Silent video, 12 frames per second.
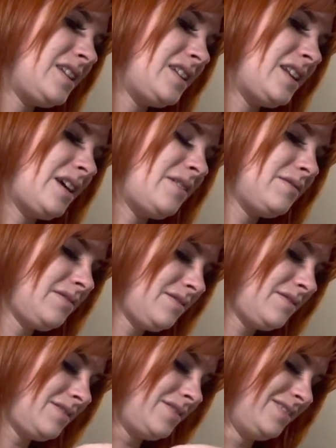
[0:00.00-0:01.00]
No.
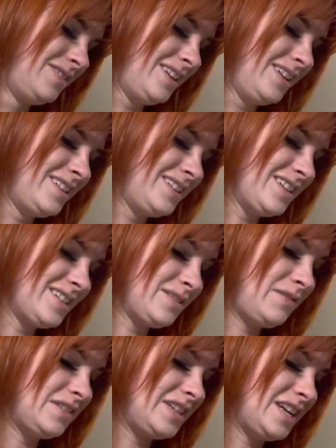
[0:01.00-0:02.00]

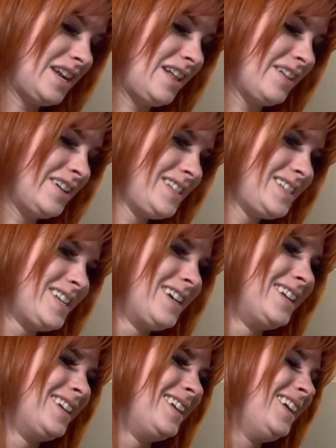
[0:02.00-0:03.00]
Just
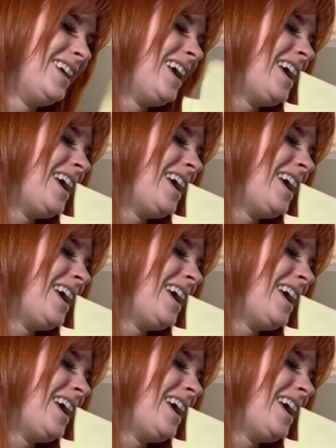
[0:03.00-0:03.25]
$50.